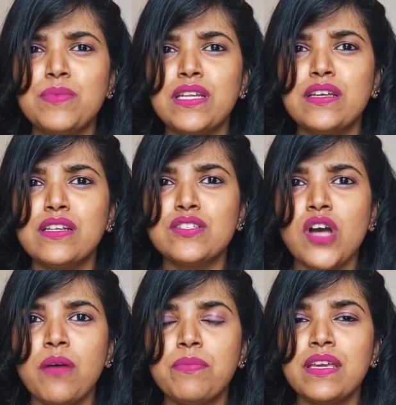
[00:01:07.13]
particular
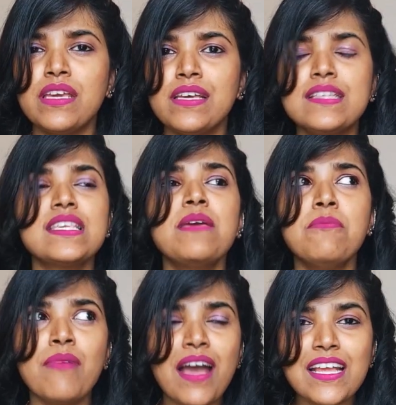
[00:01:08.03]
topic is,
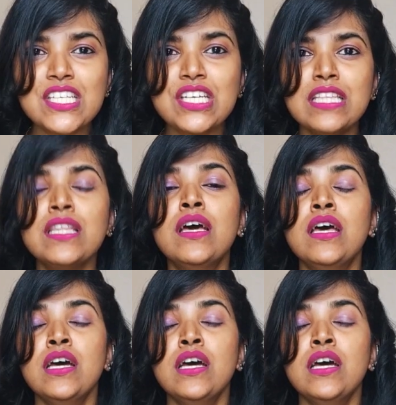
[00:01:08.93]
imagine